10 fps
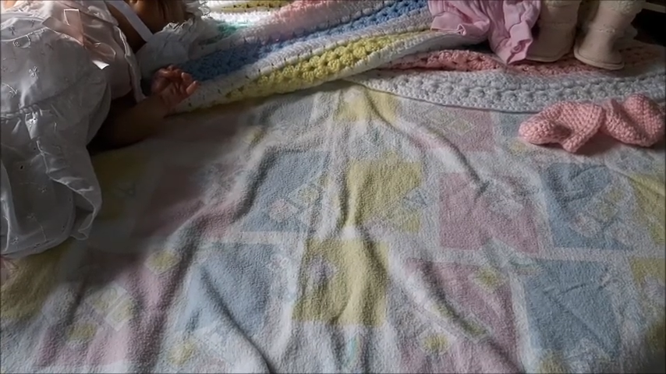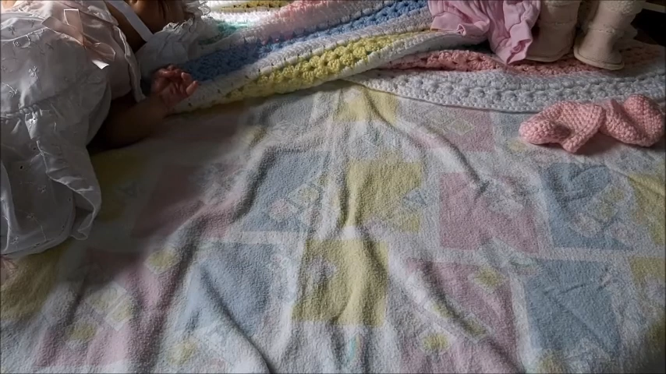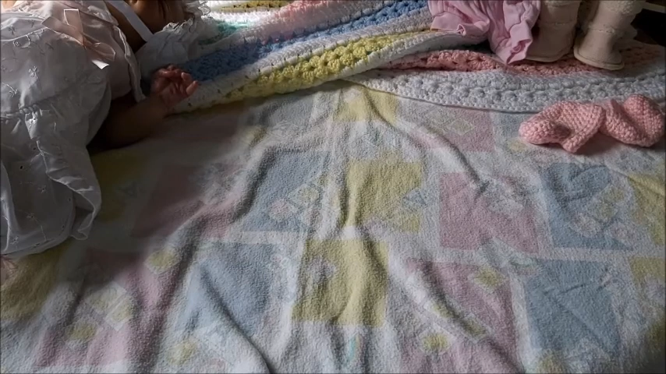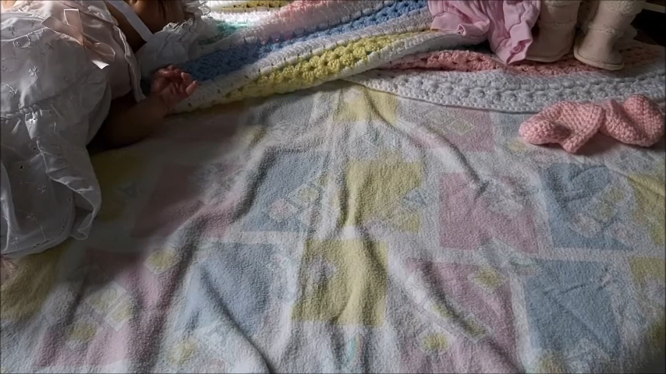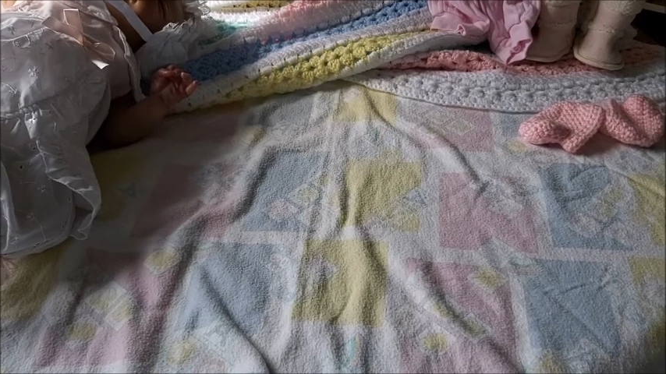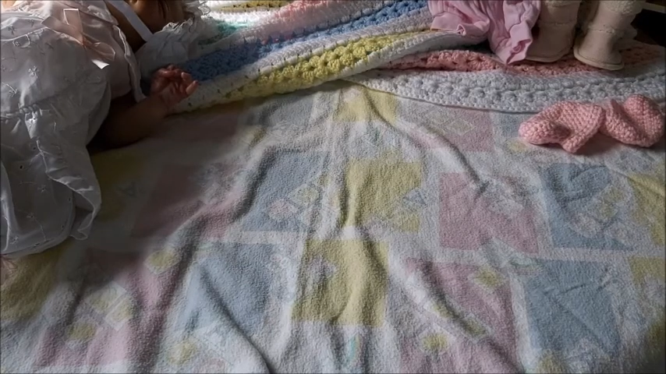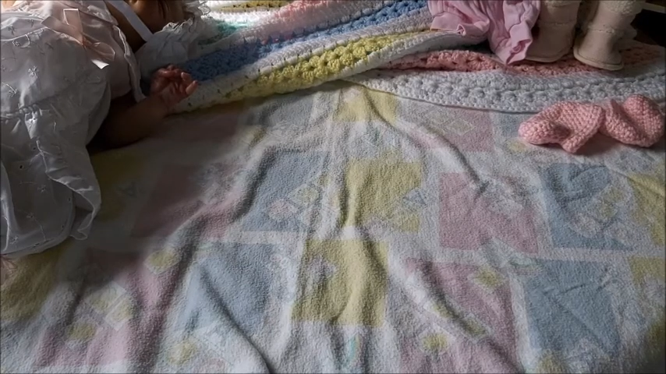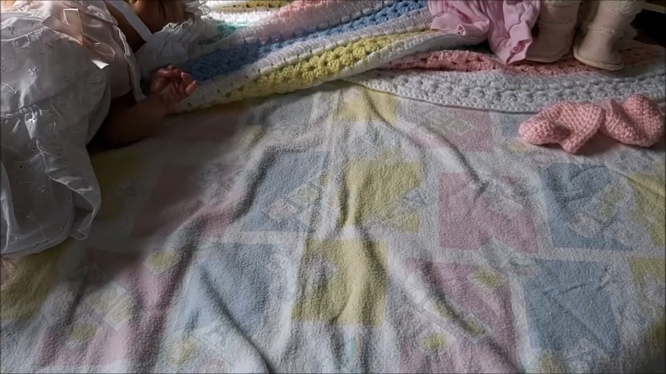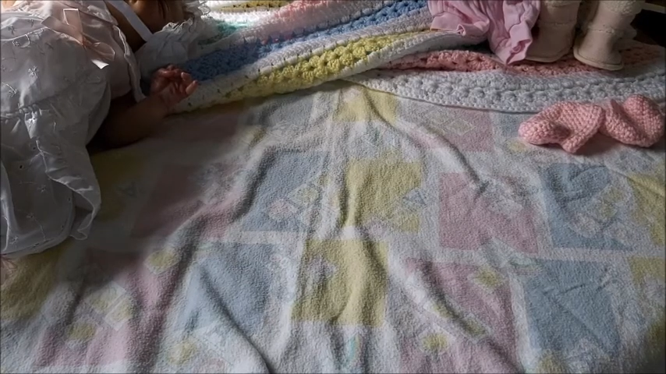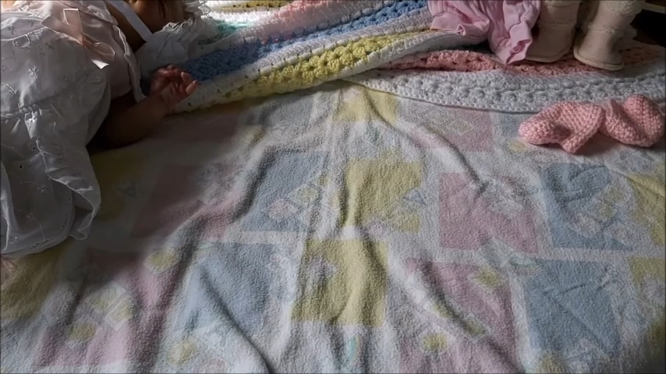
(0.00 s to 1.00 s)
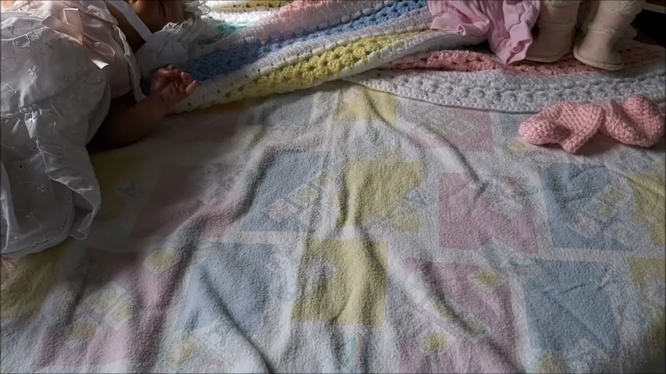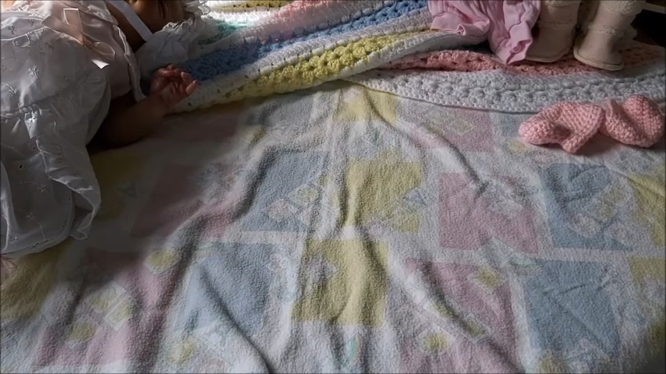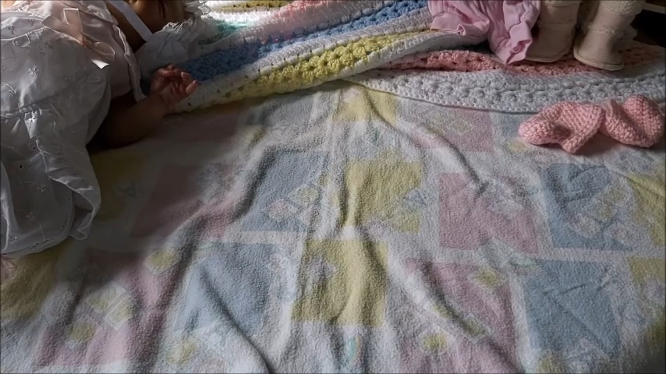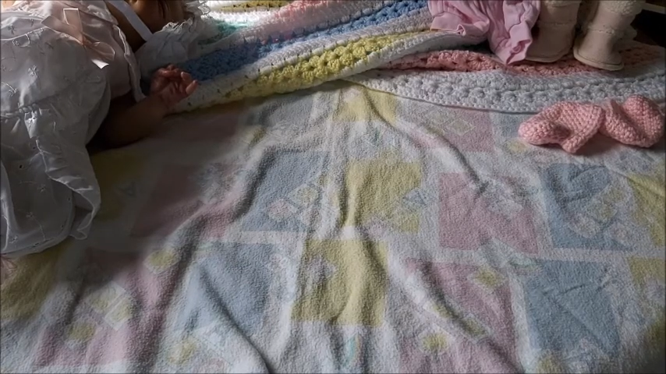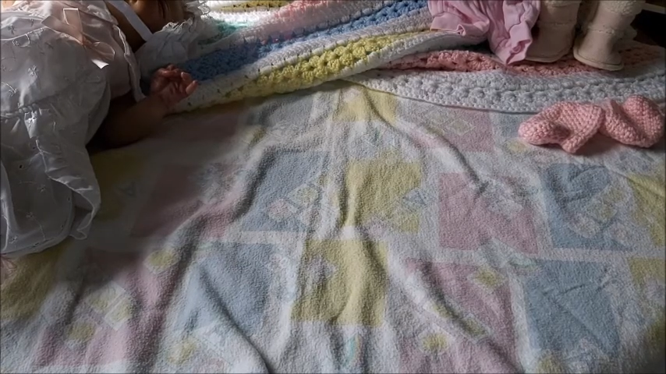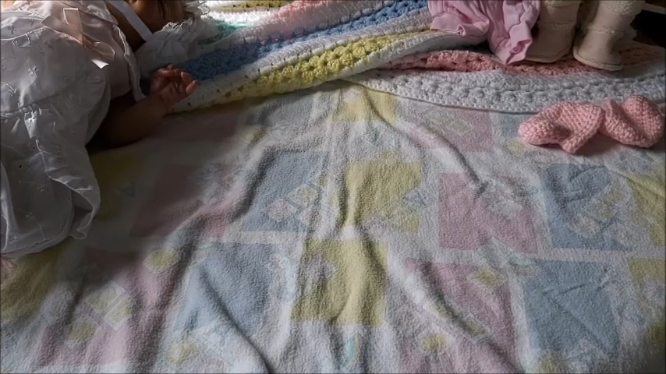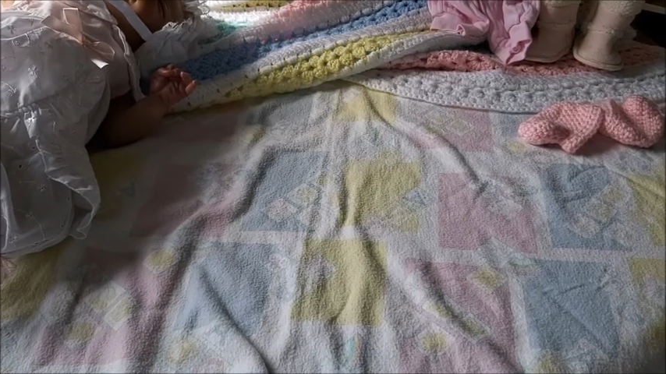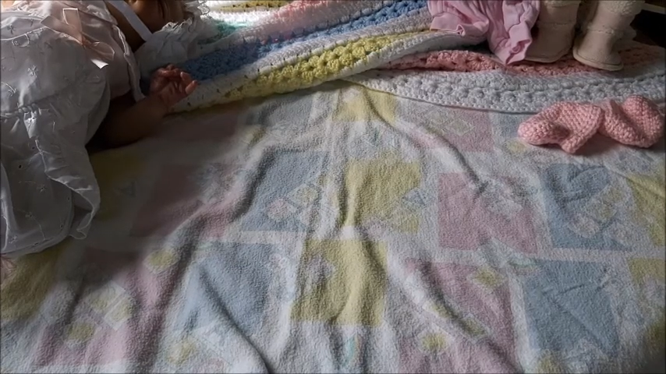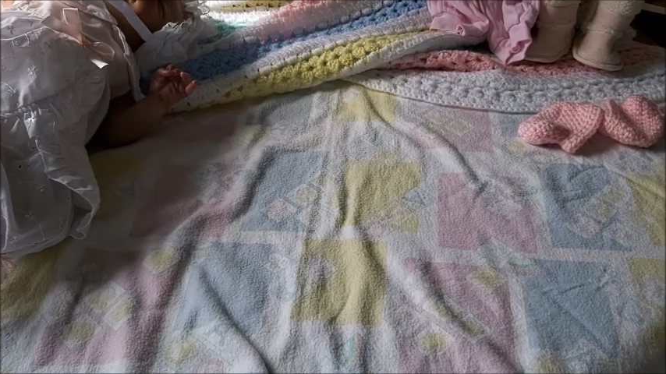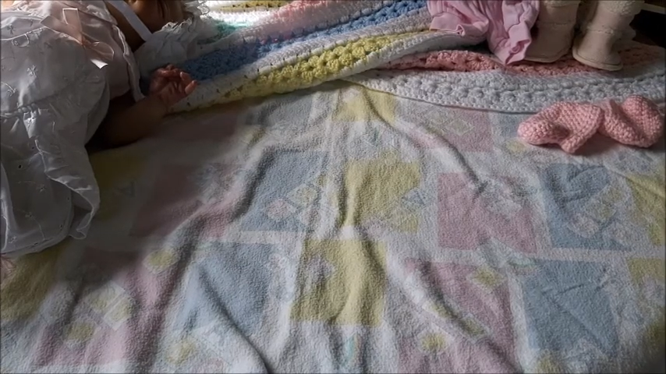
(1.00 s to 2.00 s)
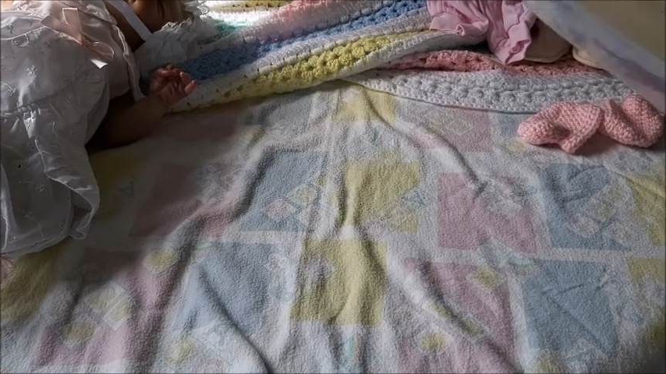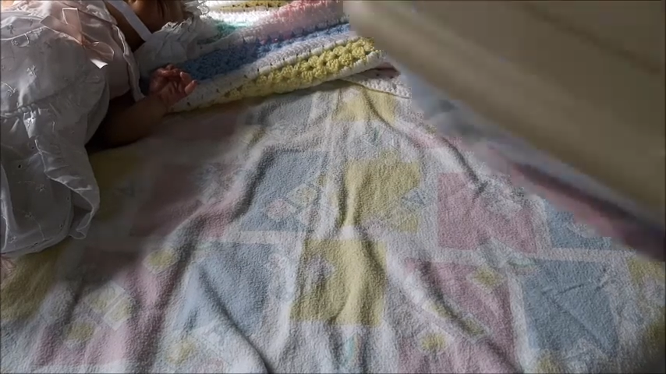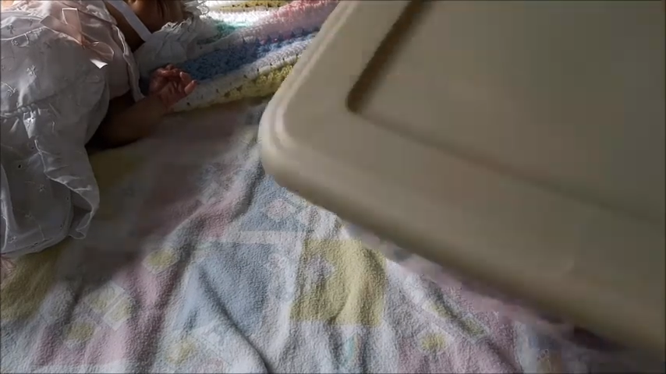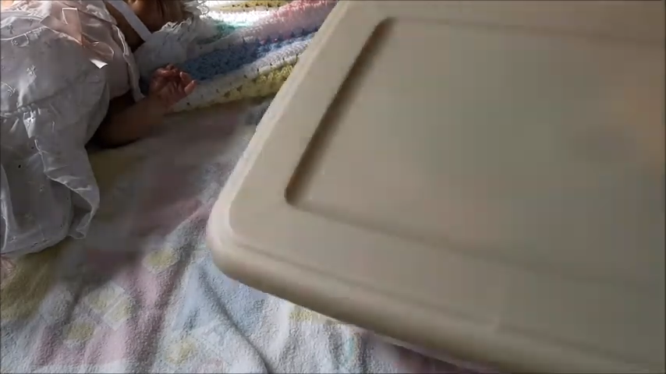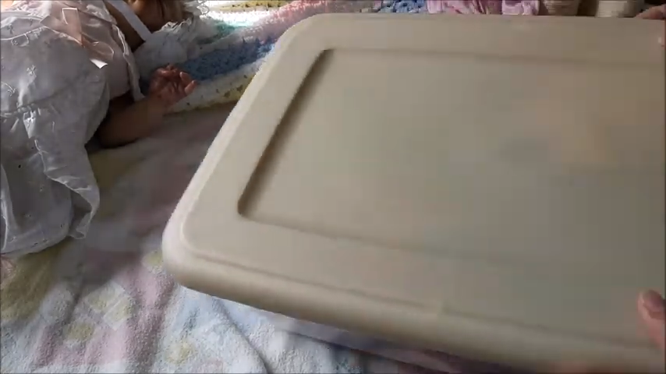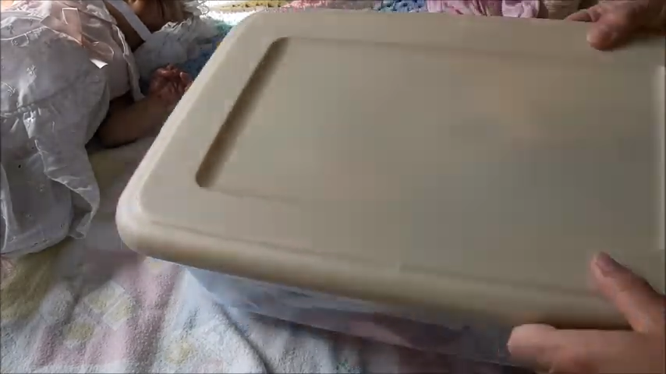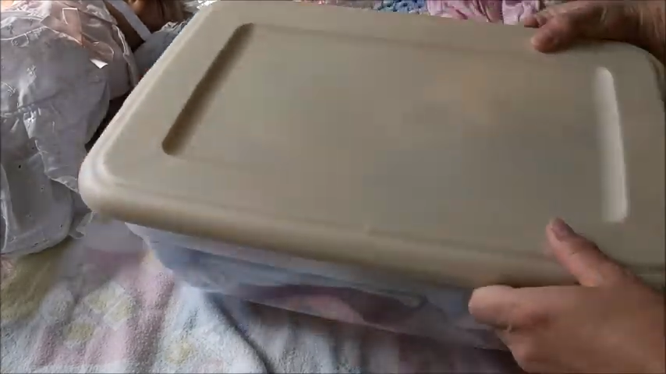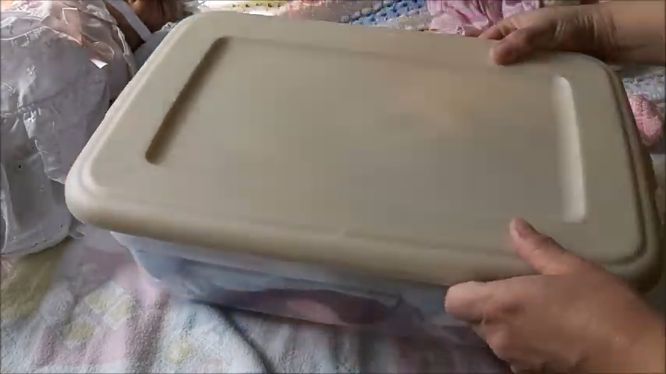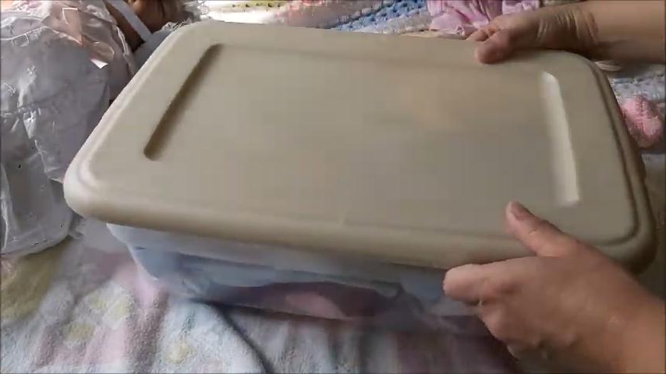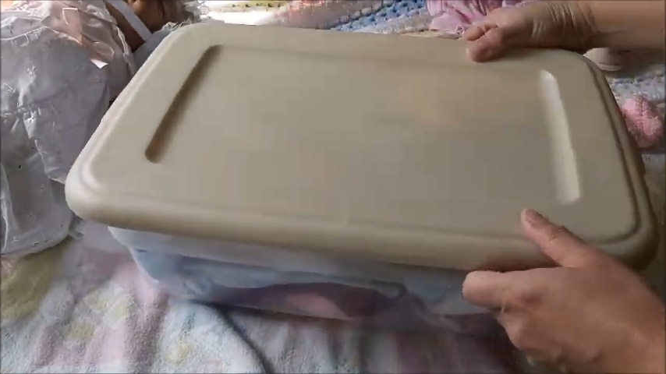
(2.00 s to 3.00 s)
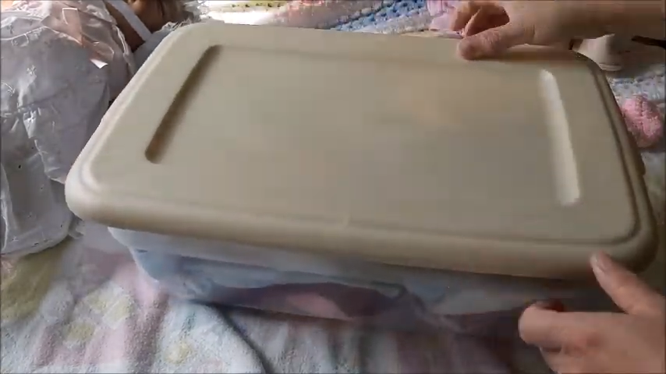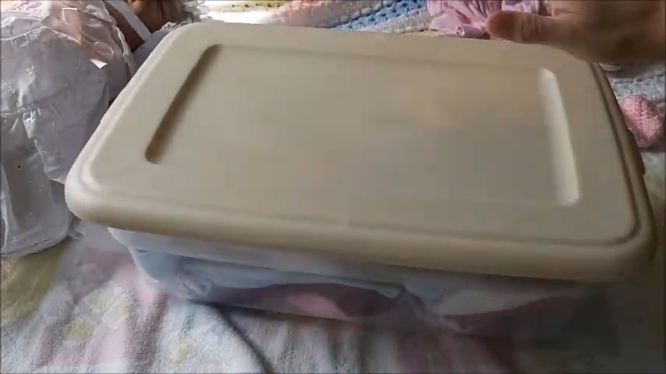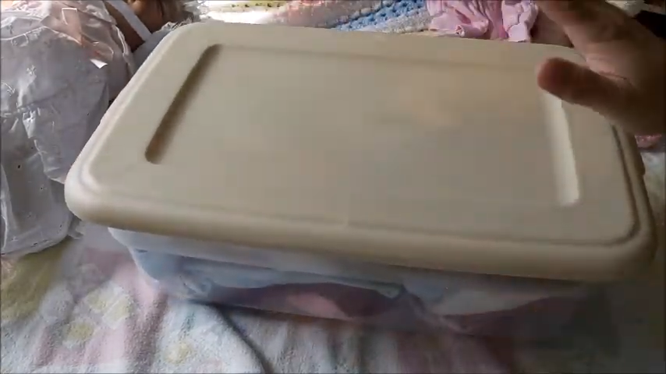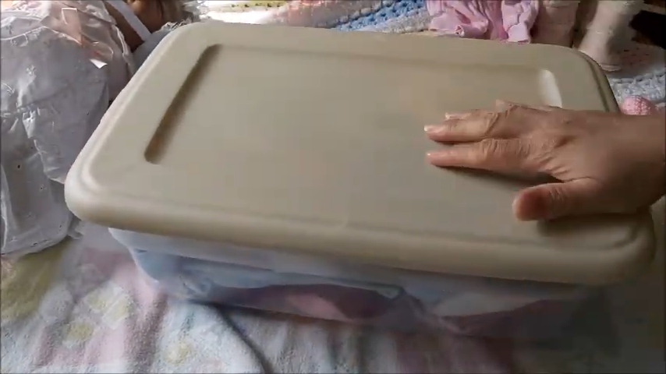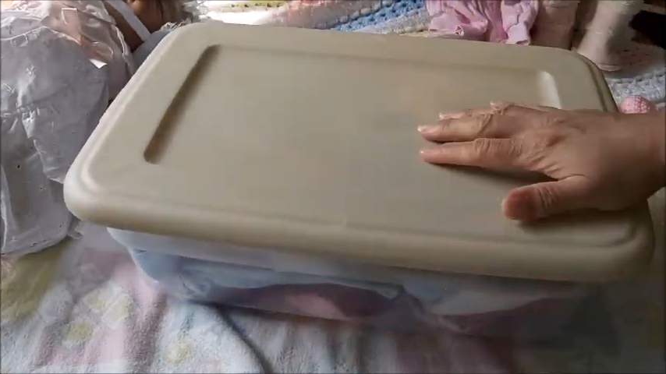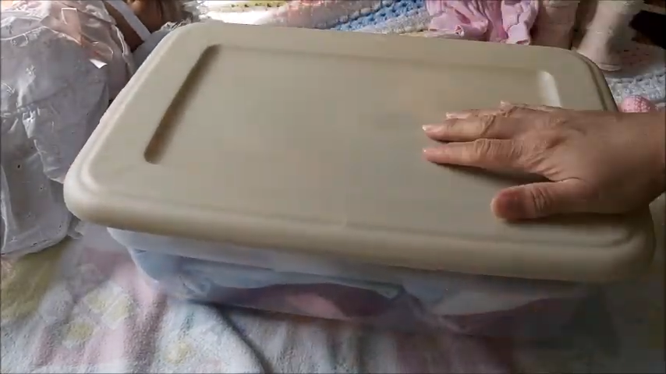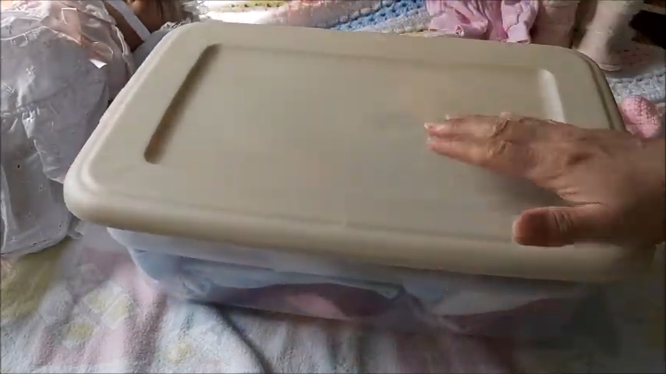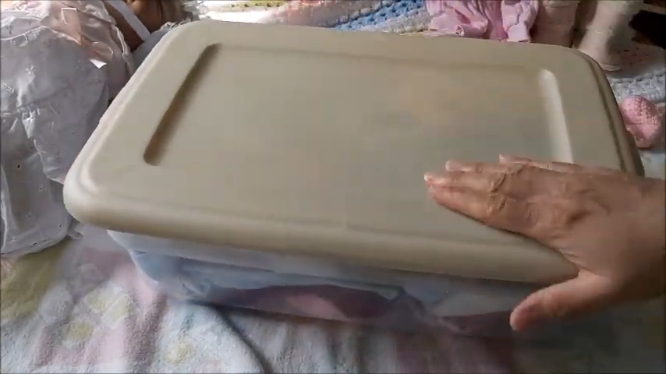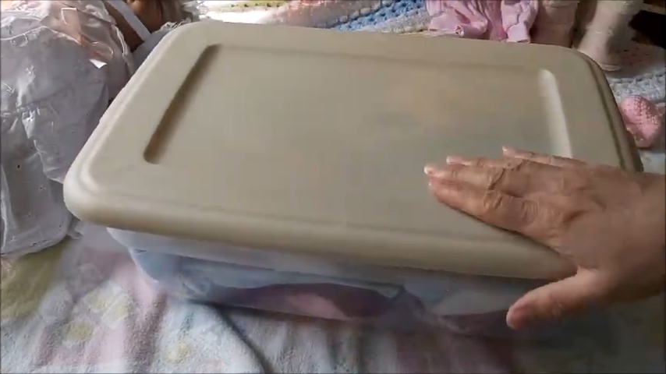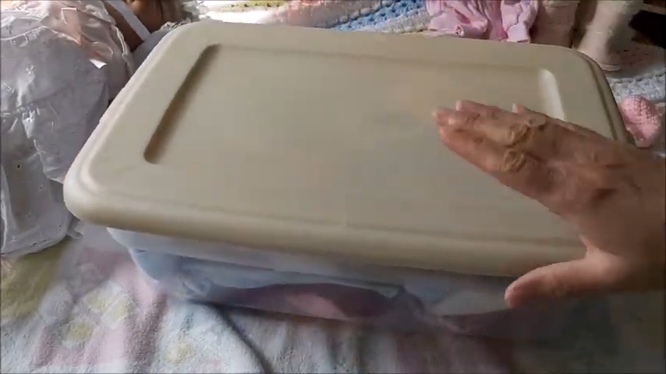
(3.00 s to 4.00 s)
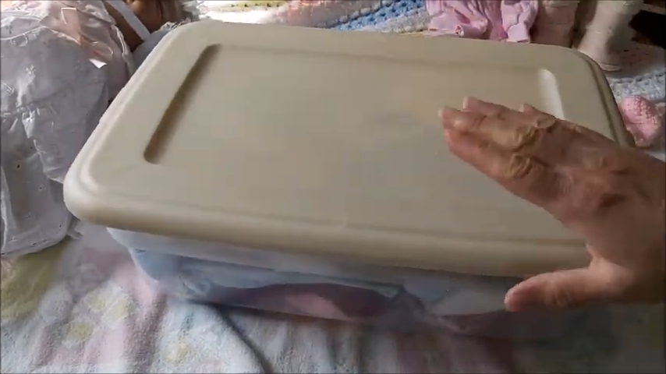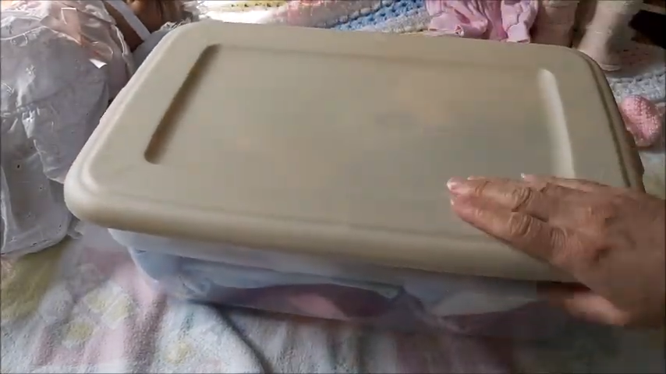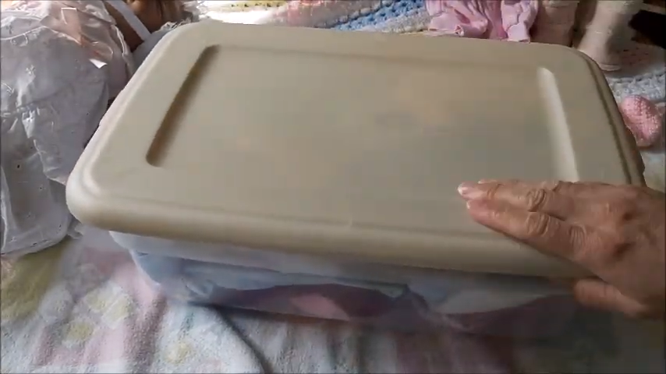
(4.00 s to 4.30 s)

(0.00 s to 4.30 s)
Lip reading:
No face is visible, so there are no lips to read.